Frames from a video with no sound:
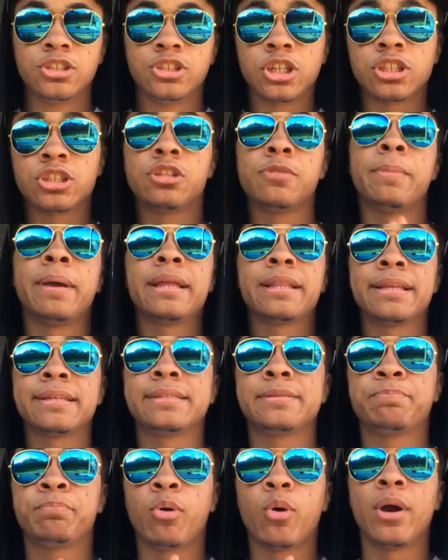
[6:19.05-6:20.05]
Just to put
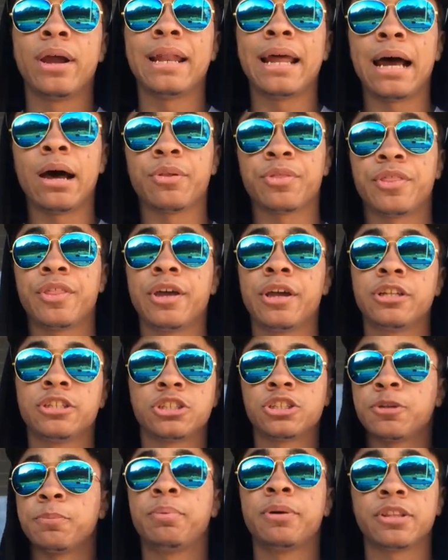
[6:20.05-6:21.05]
this point
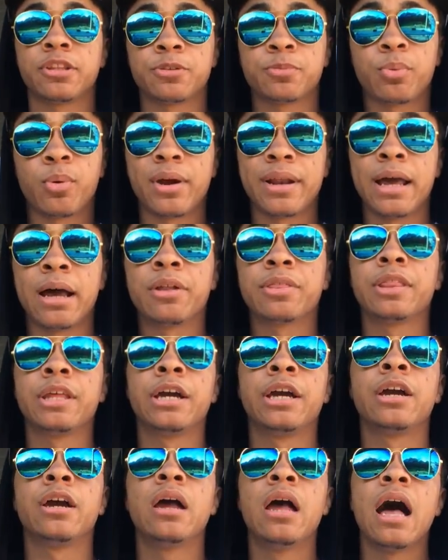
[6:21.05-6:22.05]
out
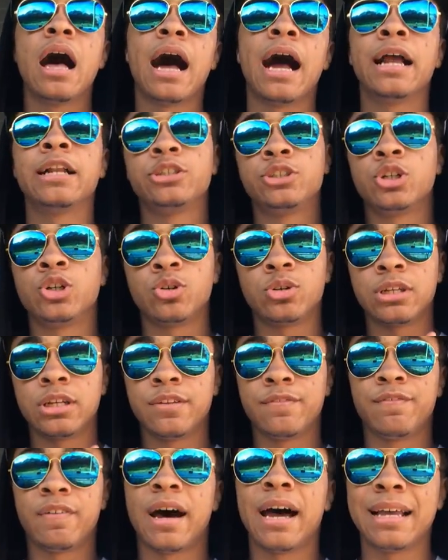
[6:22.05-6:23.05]
there, I don't
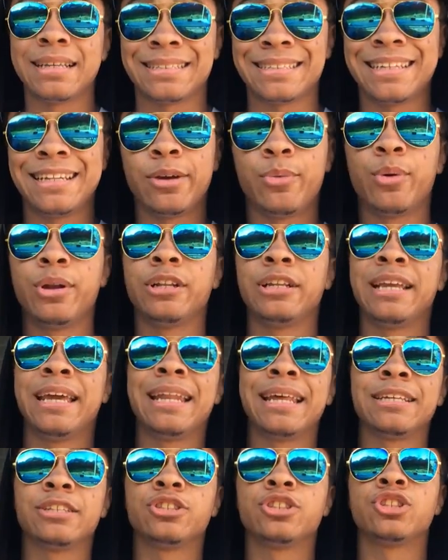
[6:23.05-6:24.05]
advise anyone
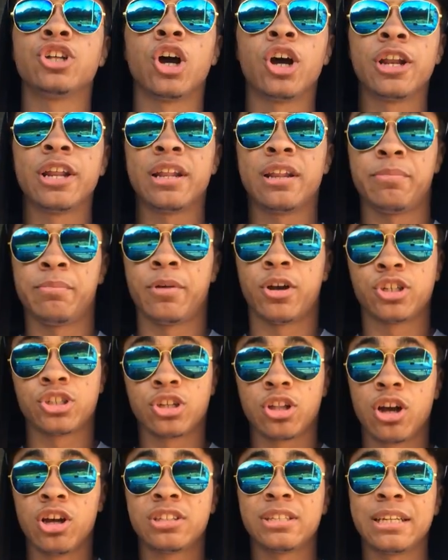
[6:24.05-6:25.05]
getting started in
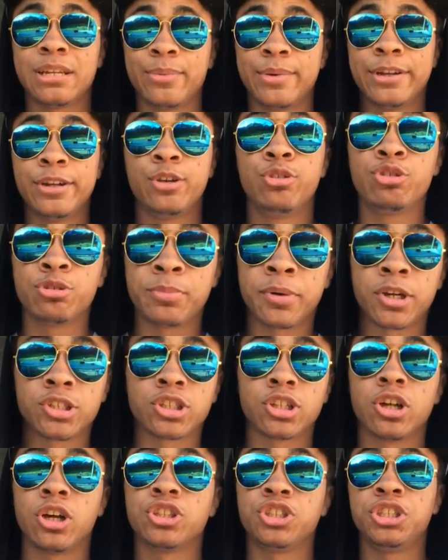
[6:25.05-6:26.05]
martial arts, anyone new to
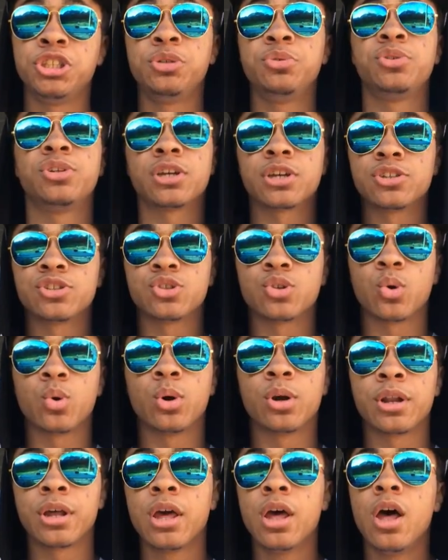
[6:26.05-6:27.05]
martial arts, using a
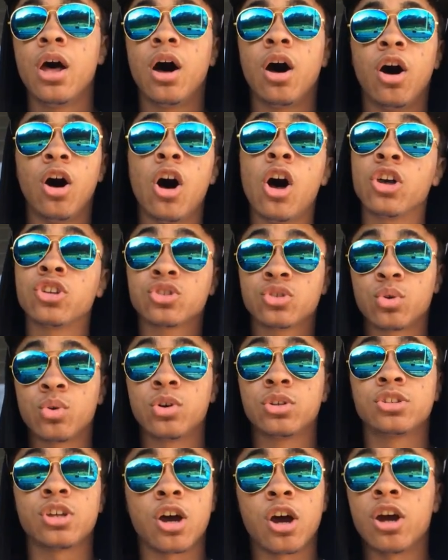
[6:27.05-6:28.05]
sword. All
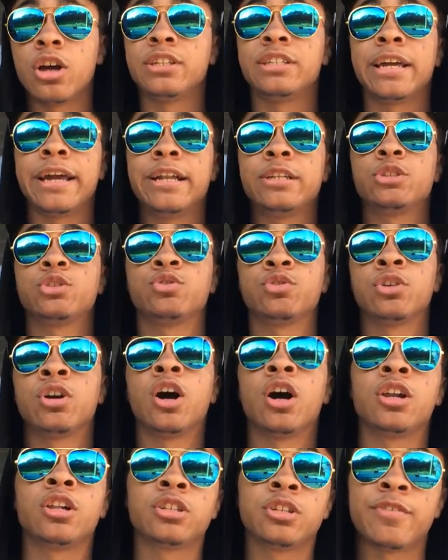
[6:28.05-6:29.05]
swords are dangerous
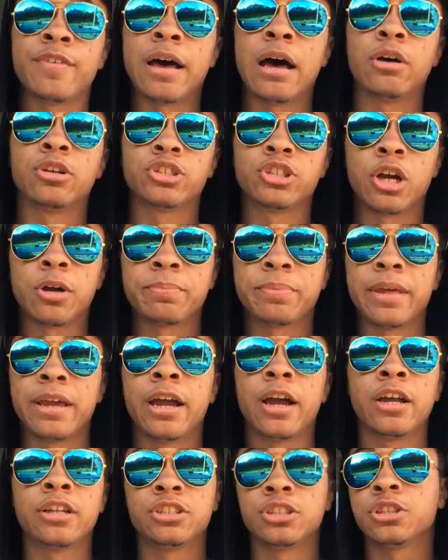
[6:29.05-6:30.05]
regardless of how sharp
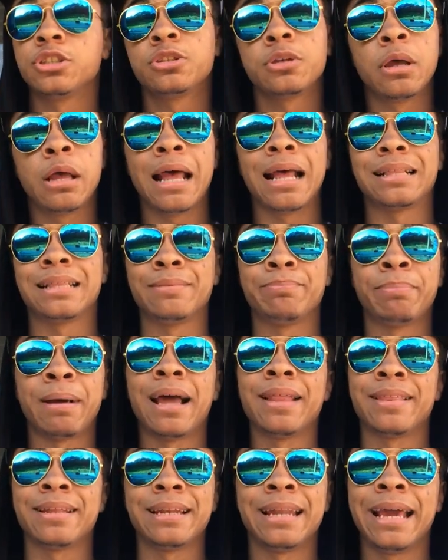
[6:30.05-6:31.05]
they are, just
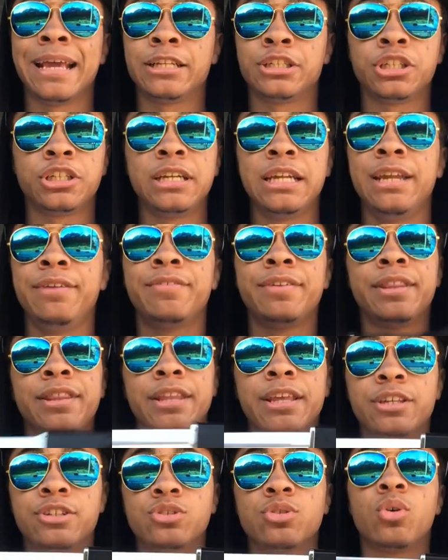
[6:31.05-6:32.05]
by the nature. Even
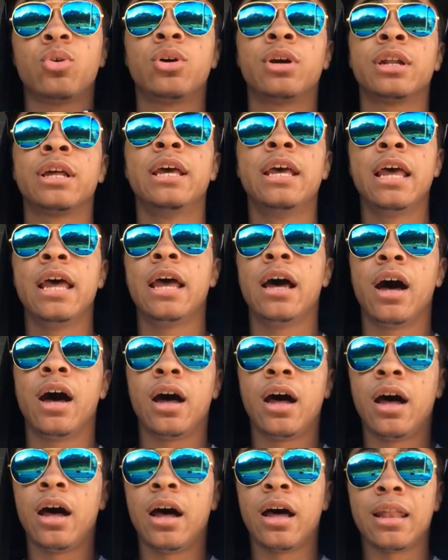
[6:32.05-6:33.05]
this sword,
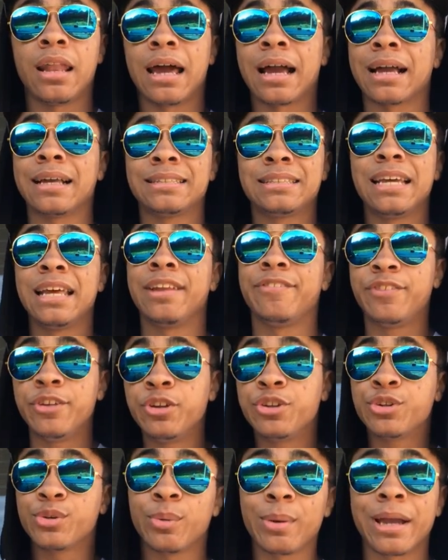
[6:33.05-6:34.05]
like I said, if
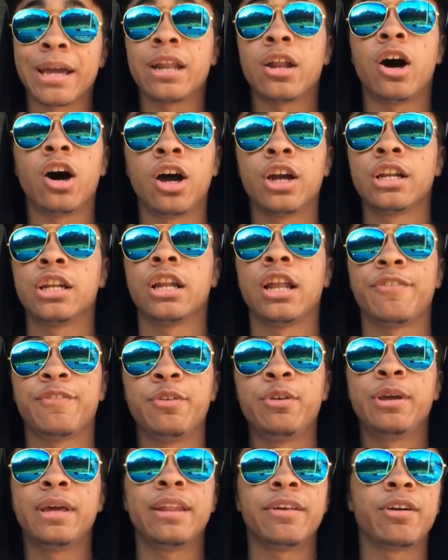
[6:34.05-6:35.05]
you swing it hard
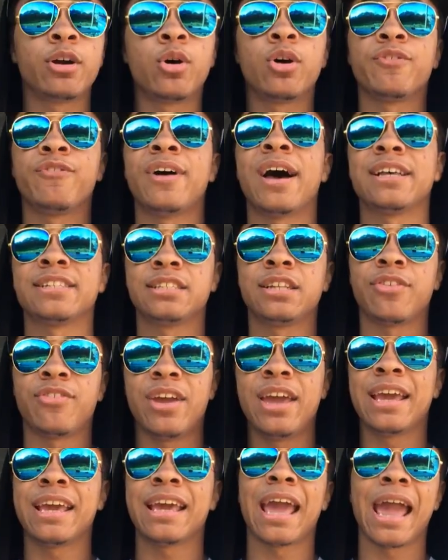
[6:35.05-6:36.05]
enough, you get it going fast
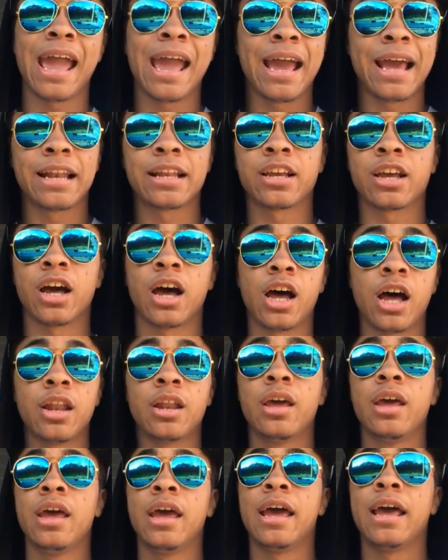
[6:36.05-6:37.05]
enough, it can
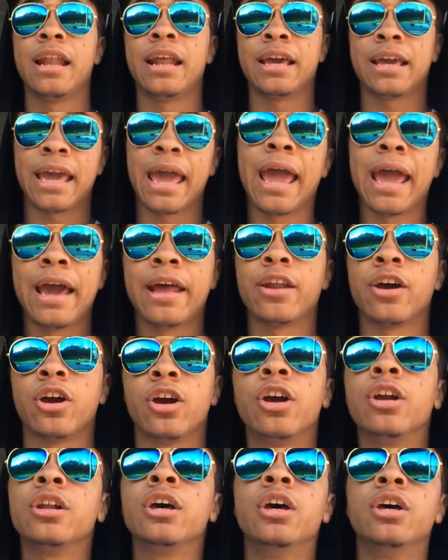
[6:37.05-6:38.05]
cut and it can
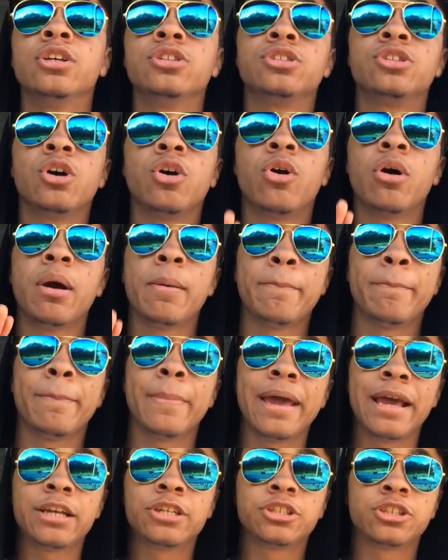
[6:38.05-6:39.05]
hurt. So
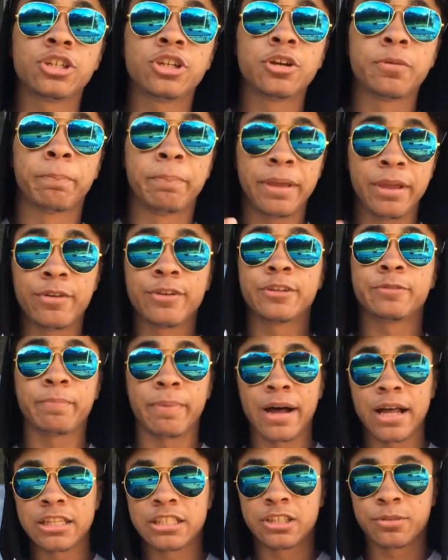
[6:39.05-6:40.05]
make sure, be
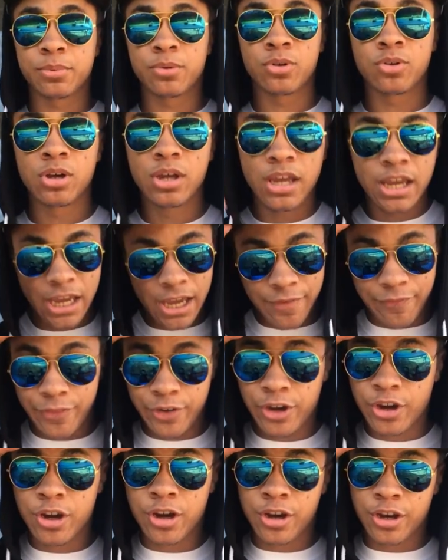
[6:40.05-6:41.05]
responsible.
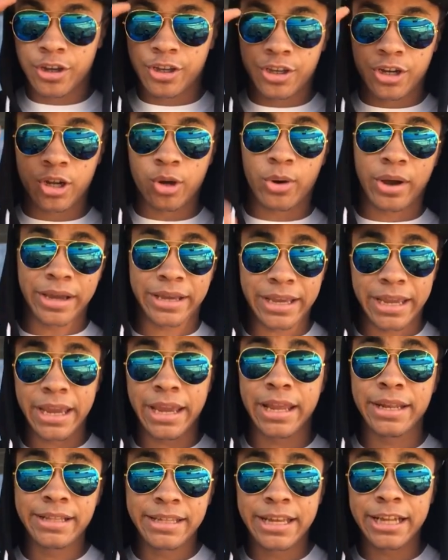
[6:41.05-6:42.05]
If you're, a
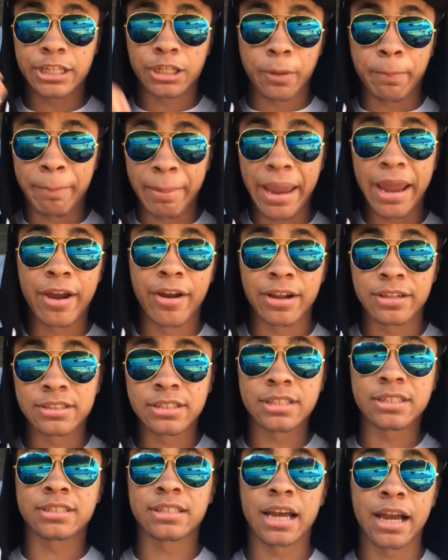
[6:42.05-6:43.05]
kid, get your
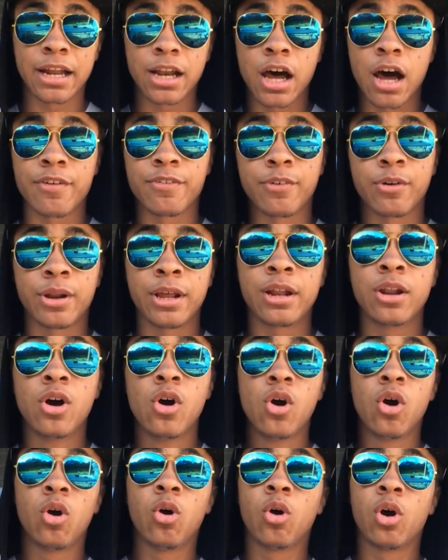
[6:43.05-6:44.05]
parents to sign off on
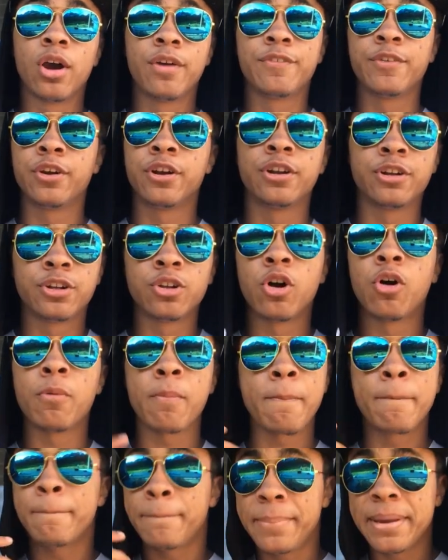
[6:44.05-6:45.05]
it. Or if you're an
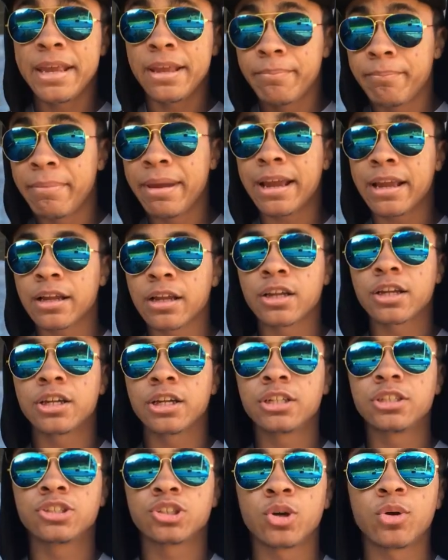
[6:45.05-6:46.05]
adult, make a
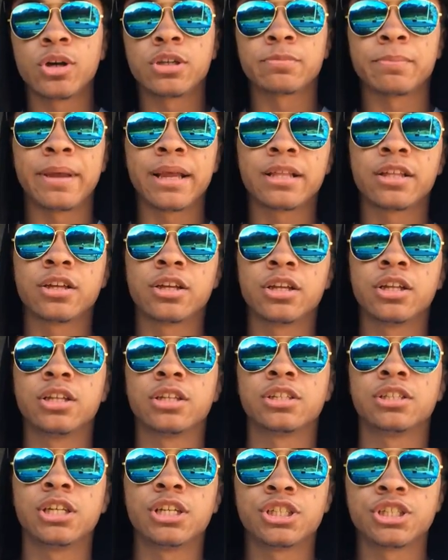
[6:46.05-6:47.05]
good choice, make a
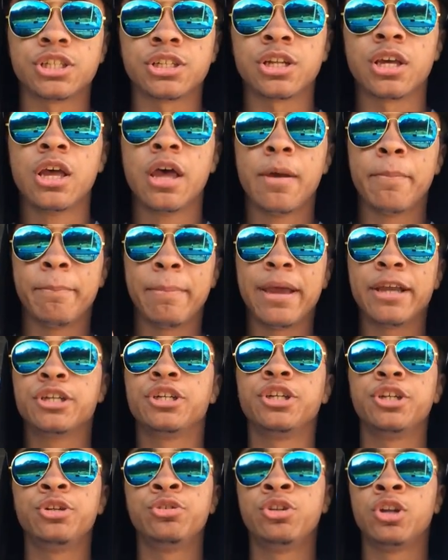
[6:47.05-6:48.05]
good decision. Make
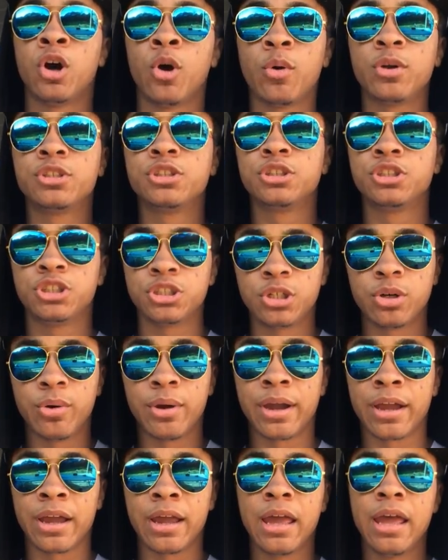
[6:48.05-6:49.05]
sure you know what you're
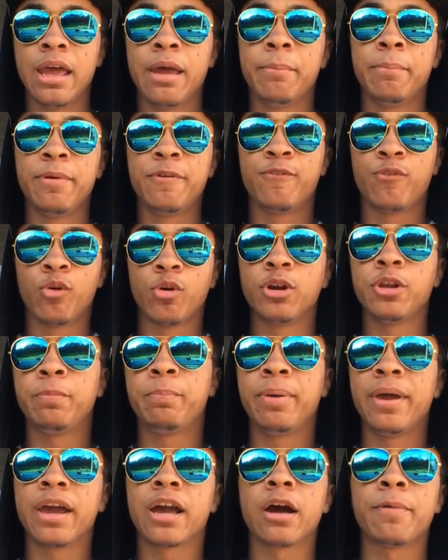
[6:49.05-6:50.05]
doing before
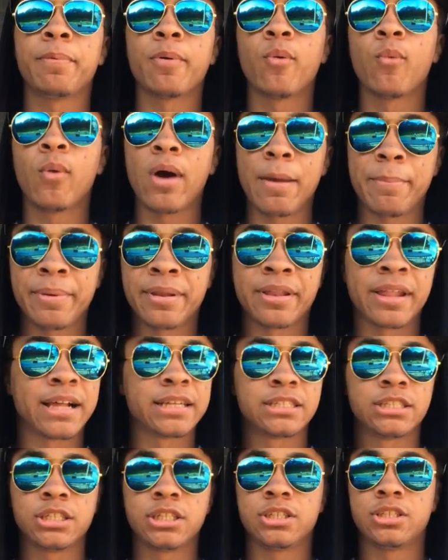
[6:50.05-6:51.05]
you pick up a weapon.
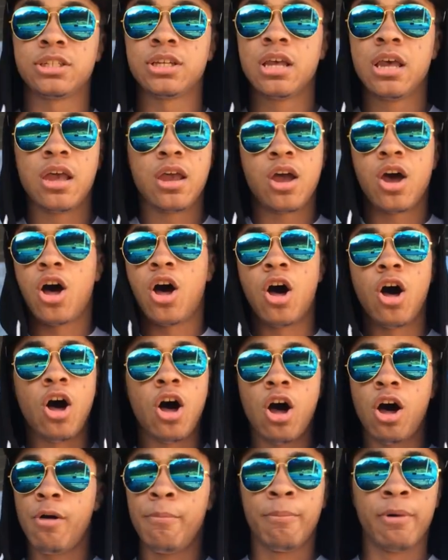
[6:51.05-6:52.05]
That's just
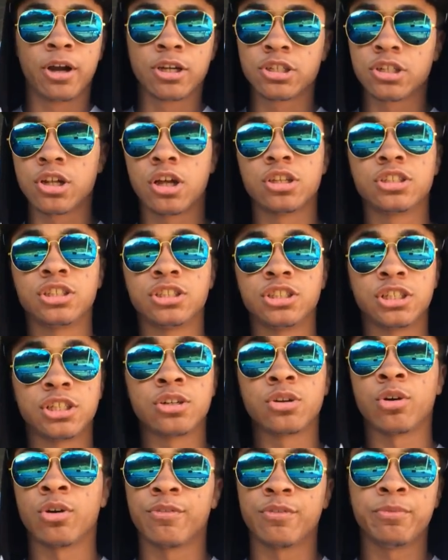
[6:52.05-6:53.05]
all martial arts in
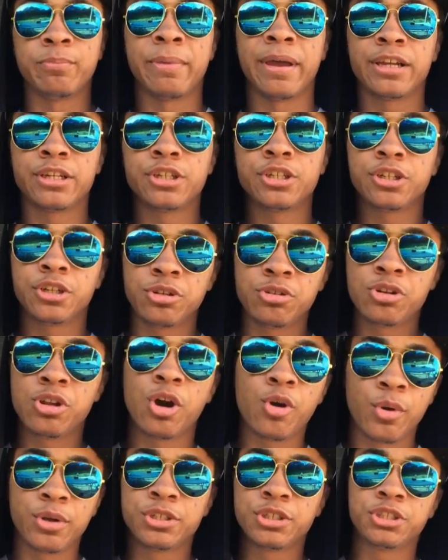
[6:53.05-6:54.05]
general. If you make sure you
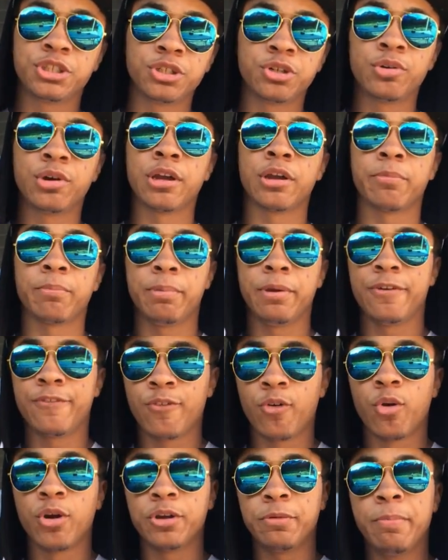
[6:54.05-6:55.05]
know what you're doing
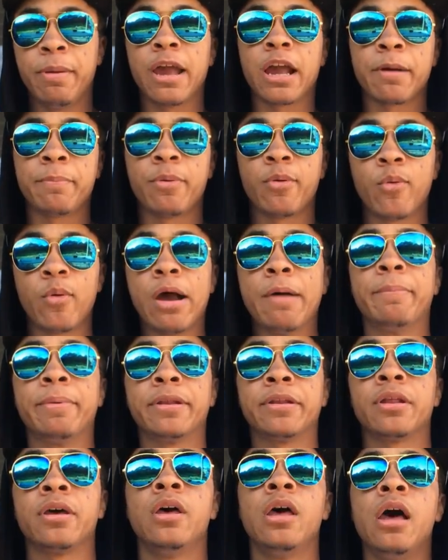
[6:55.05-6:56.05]
before you pick up a
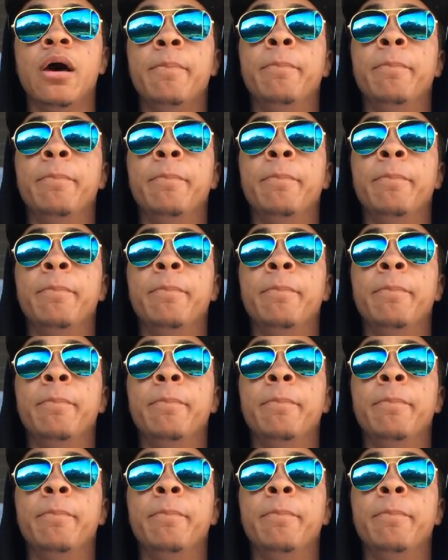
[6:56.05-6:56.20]
weapon.